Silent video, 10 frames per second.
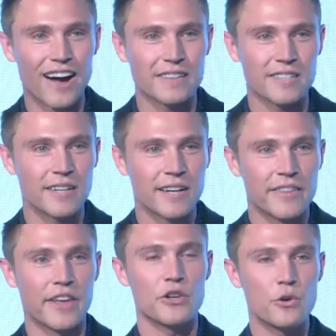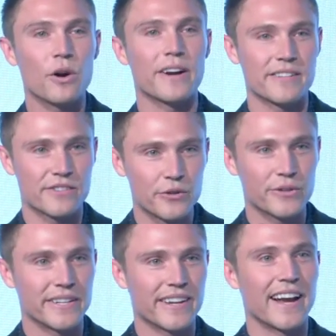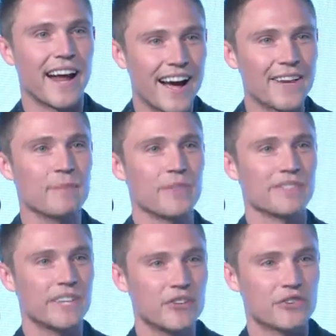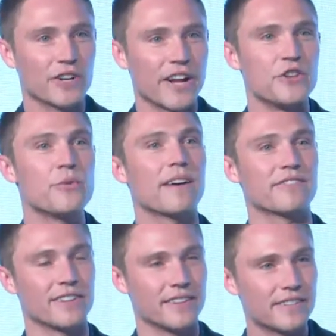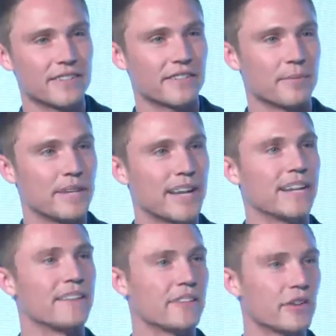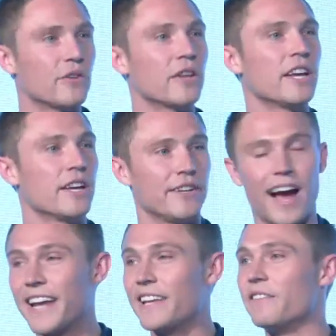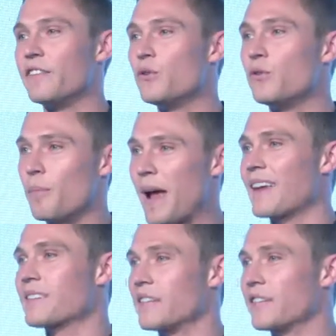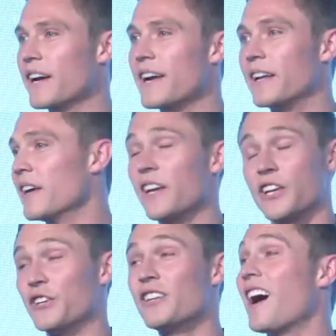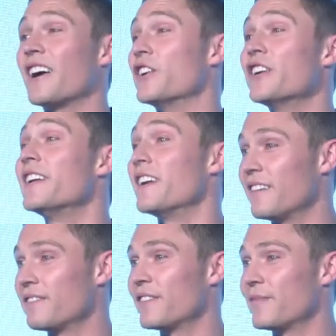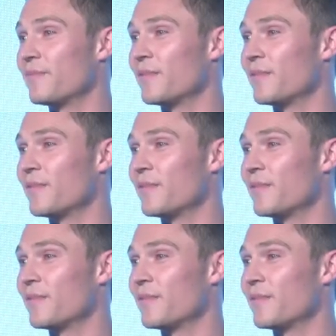taught that you are a student and I am the teacher and you have to listen to me, and until I give you the passing grade, you're not good enough.